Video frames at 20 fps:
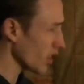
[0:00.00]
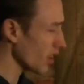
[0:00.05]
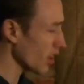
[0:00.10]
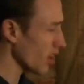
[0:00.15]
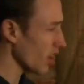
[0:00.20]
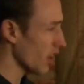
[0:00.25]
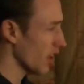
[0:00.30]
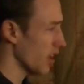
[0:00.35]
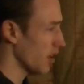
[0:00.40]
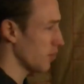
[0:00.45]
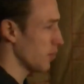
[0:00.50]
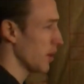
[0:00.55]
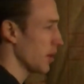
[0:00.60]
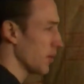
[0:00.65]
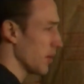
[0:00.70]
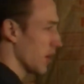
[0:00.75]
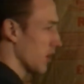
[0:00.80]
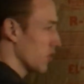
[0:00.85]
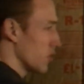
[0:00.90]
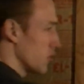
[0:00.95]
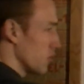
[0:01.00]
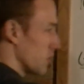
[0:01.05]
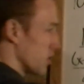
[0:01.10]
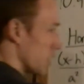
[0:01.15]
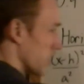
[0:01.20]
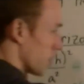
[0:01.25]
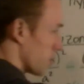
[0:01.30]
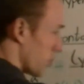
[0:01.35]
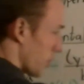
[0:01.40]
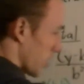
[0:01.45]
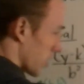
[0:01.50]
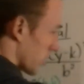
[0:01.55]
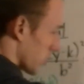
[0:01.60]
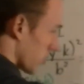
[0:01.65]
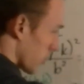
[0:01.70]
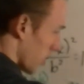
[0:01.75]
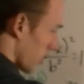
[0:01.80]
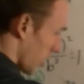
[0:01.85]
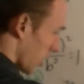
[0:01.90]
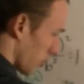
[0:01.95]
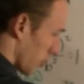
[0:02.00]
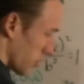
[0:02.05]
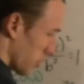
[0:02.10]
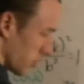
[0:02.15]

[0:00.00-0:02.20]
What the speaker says: and maybe I'll use this picture to help you